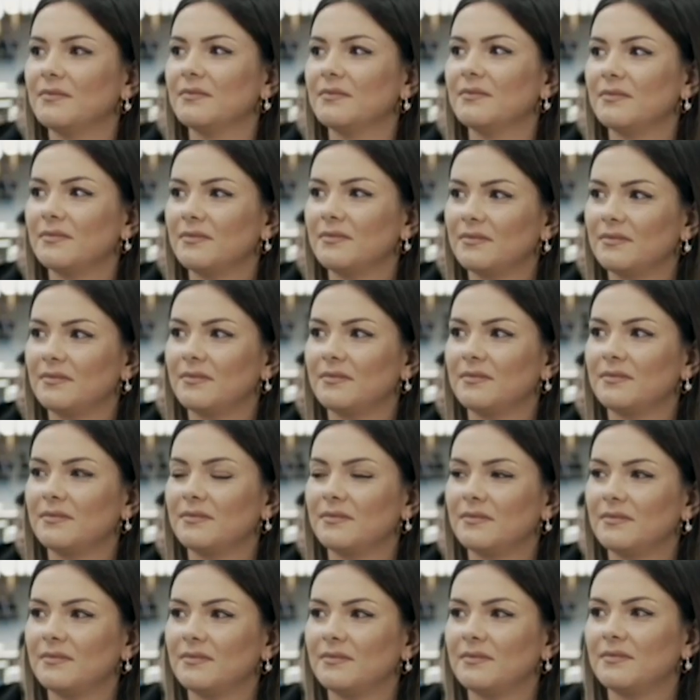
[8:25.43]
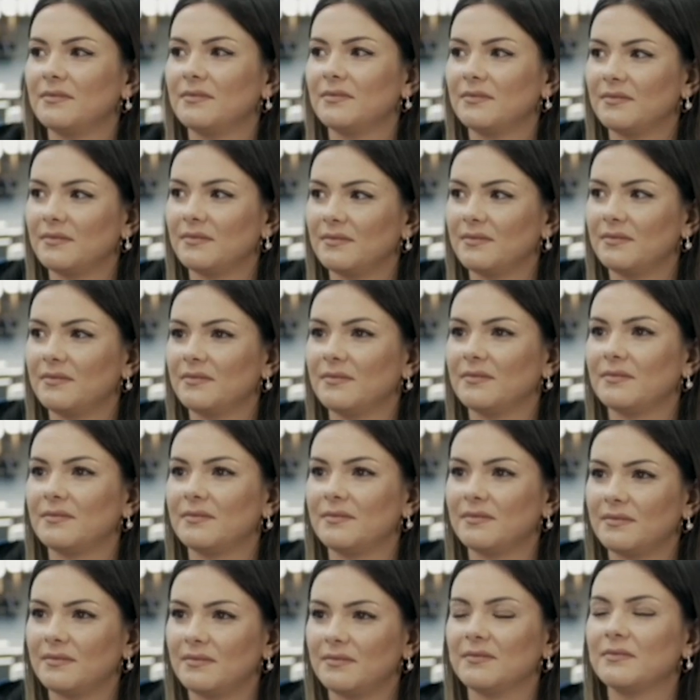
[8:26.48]

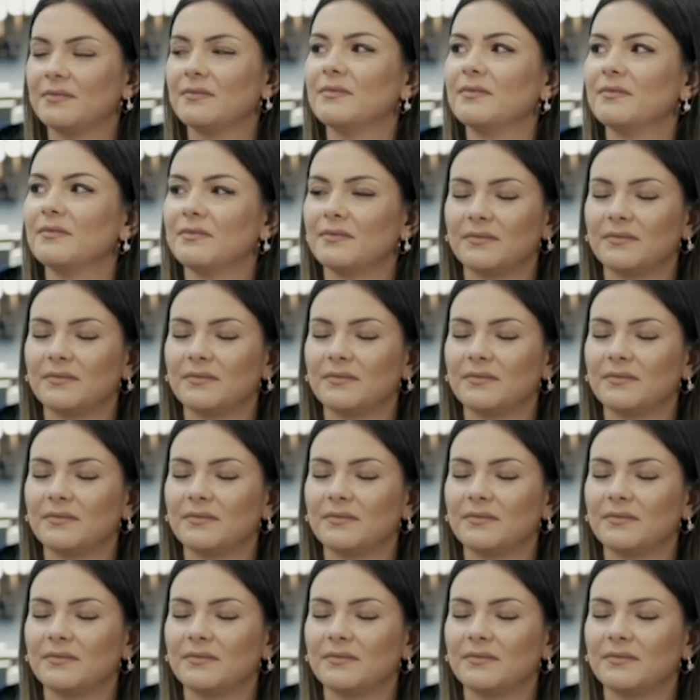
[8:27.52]
(not speaking)